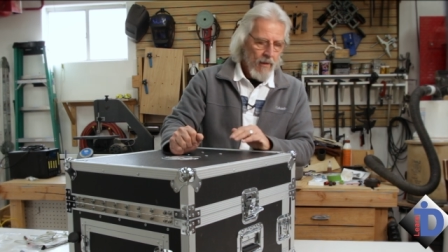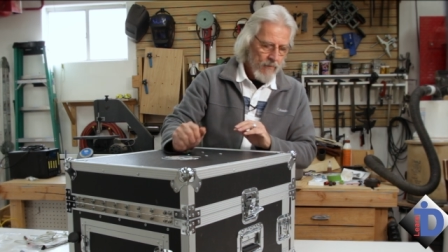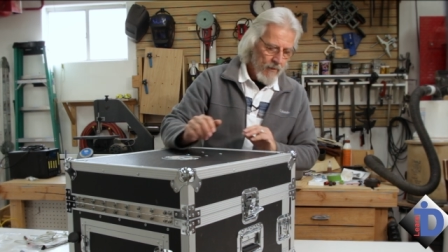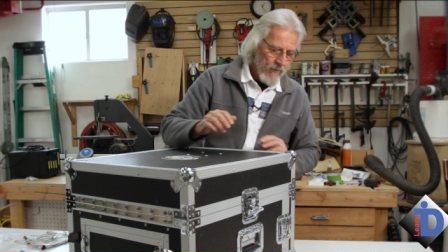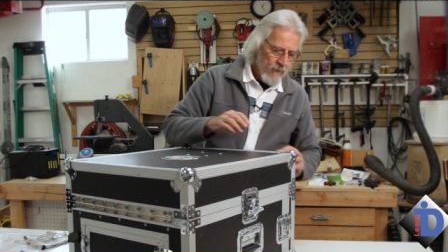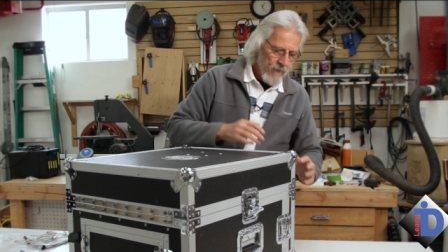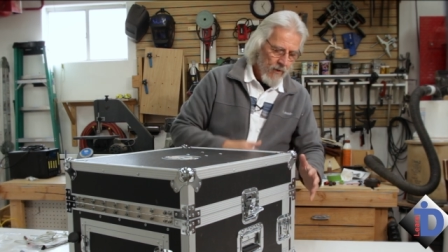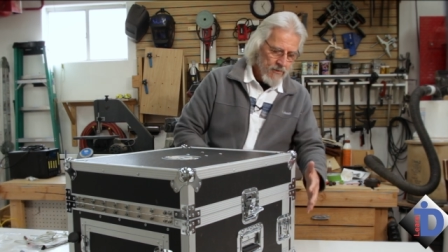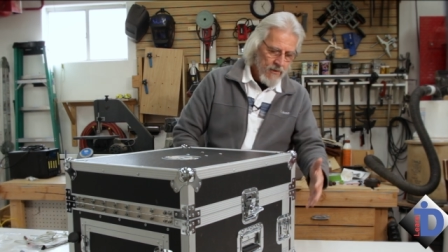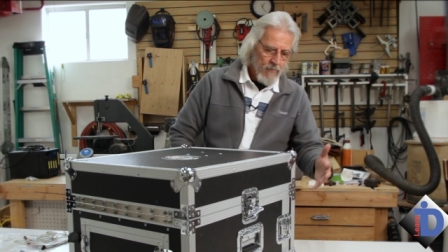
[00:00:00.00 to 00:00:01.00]
And then the
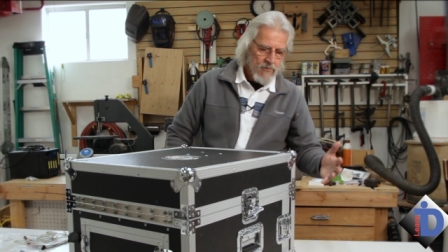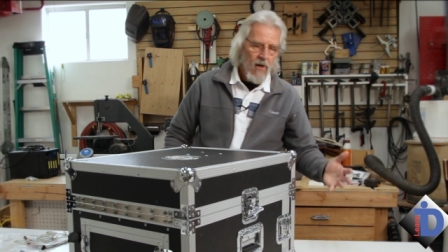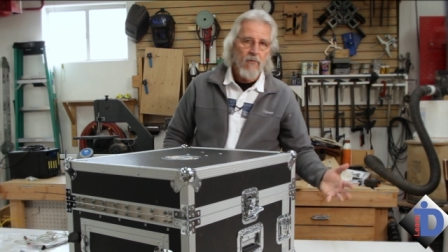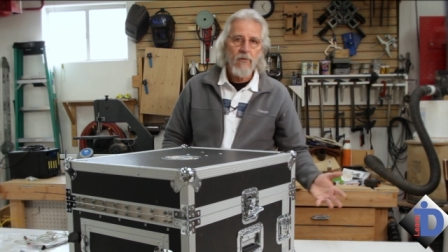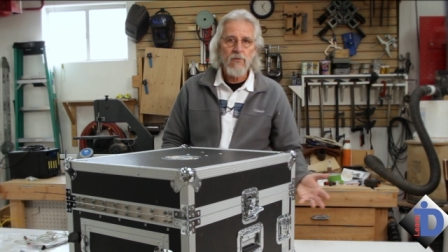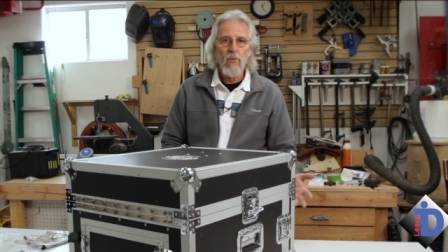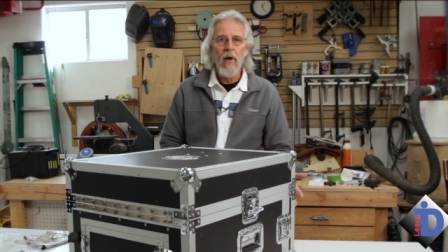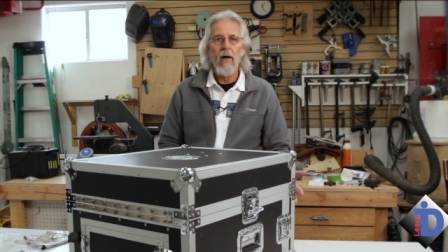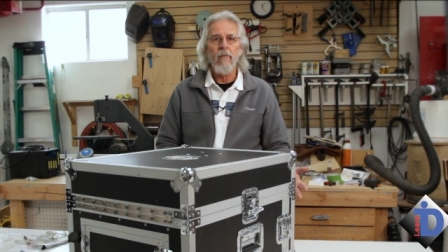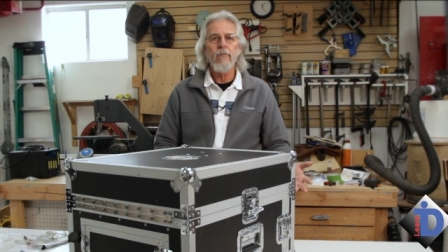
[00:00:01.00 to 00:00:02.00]
front comes off as
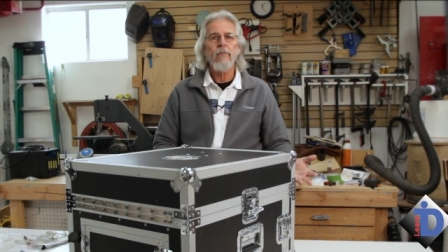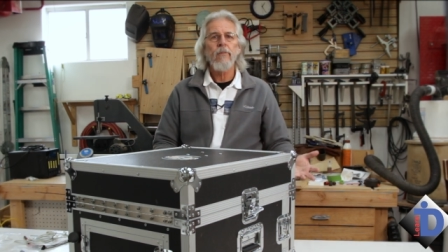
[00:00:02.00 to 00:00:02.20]
well.